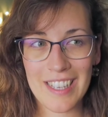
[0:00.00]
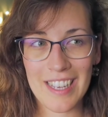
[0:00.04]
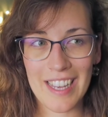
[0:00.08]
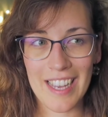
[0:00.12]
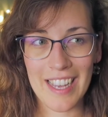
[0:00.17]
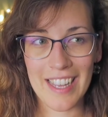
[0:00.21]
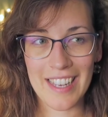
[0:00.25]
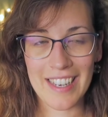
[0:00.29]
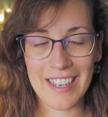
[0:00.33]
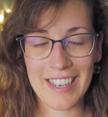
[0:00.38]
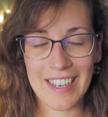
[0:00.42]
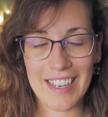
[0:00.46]

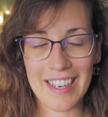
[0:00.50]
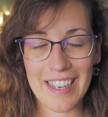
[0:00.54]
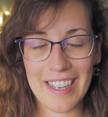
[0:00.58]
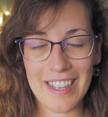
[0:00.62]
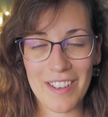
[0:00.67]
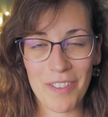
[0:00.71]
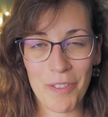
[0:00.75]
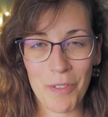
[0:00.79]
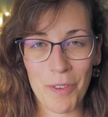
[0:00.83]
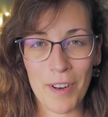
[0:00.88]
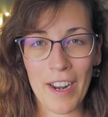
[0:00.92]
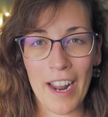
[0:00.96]
And
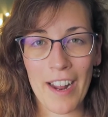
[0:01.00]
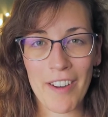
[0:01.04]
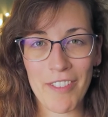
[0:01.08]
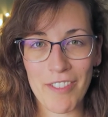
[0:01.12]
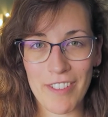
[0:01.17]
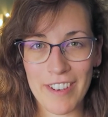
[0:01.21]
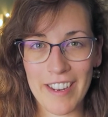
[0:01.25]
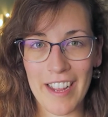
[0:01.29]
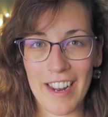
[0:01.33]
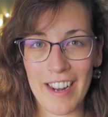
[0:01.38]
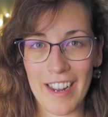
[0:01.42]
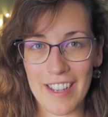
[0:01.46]
when I
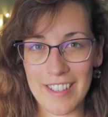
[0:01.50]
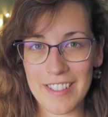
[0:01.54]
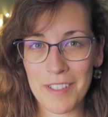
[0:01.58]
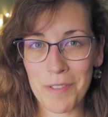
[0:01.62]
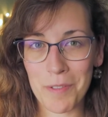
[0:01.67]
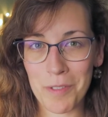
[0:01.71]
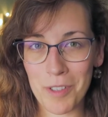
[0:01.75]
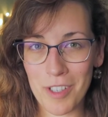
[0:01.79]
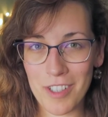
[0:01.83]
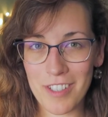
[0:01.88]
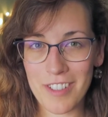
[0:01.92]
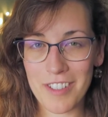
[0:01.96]
realized
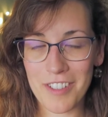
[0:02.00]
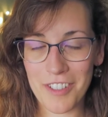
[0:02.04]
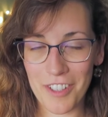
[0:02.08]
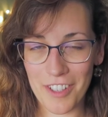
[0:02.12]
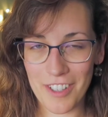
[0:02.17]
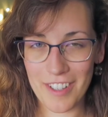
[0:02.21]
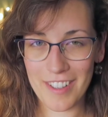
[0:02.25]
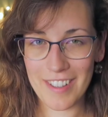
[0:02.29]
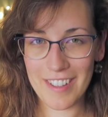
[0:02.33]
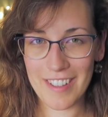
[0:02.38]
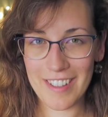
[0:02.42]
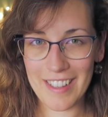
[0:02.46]
it was
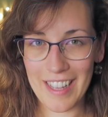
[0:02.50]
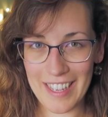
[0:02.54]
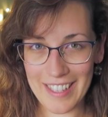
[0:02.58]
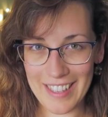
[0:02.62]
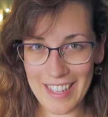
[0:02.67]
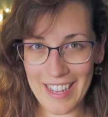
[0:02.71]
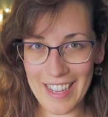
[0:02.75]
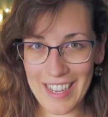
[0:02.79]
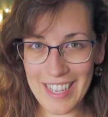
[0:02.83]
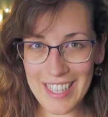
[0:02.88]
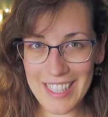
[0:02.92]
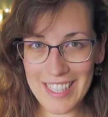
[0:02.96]
not like
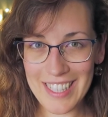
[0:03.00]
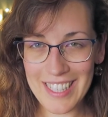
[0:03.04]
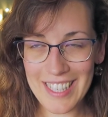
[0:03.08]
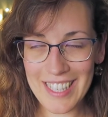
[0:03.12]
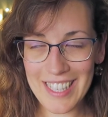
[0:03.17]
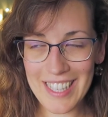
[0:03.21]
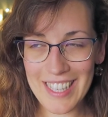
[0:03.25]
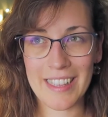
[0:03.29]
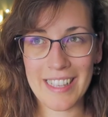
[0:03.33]
that,